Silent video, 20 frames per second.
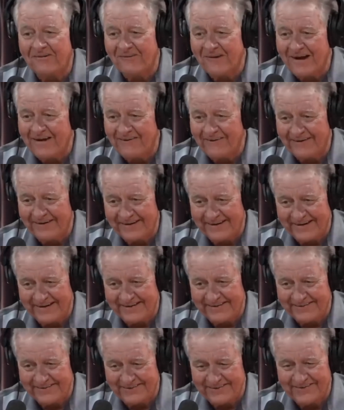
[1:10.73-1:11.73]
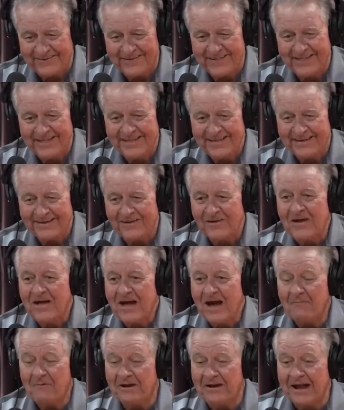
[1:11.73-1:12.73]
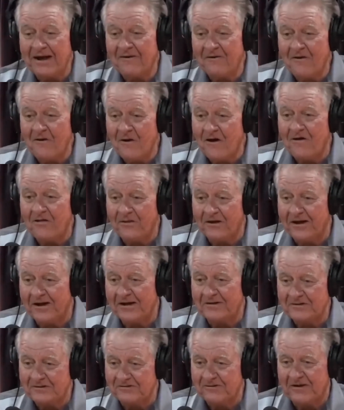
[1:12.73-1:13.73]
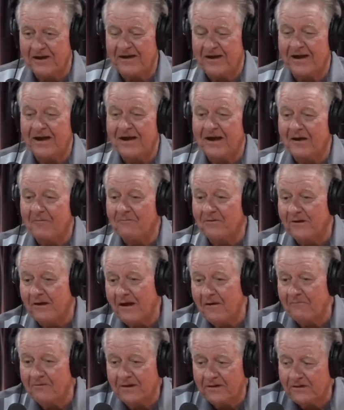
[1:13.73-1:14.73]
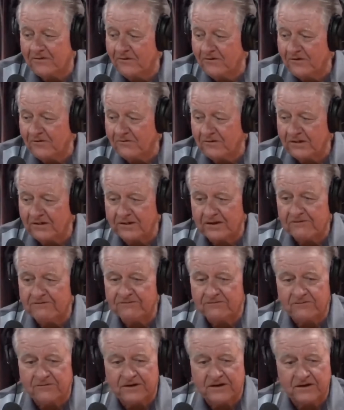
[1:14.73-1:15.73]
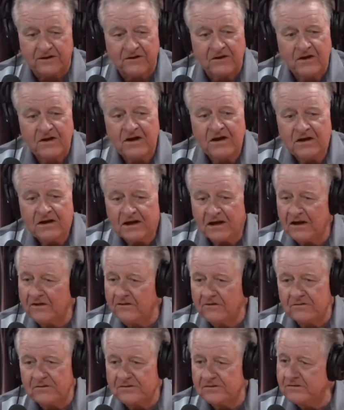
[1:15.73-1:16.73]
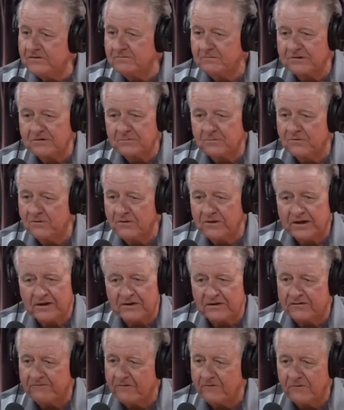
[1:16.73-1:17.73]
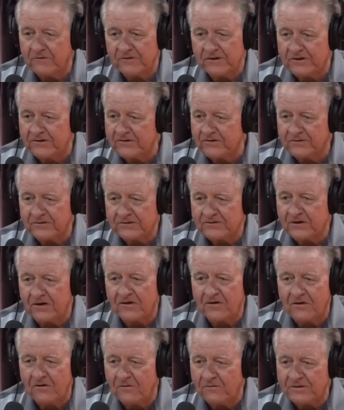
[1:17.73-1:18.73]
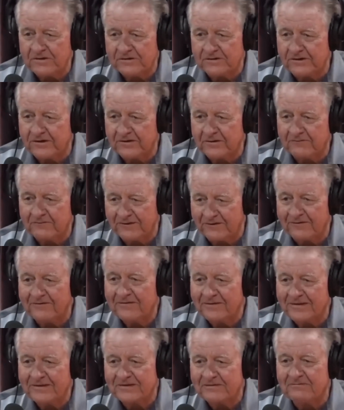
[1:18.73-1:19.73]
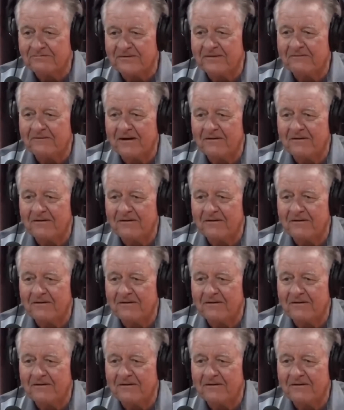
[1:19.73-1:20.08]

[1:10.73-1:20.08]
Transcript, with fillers: of ground. I can tell. I mean, now all the guys are AA. I'm, the, I'm like the only one left drinking. And I notice there's much more liquor everywhere I go. There's always liquor now. yeah, liquor.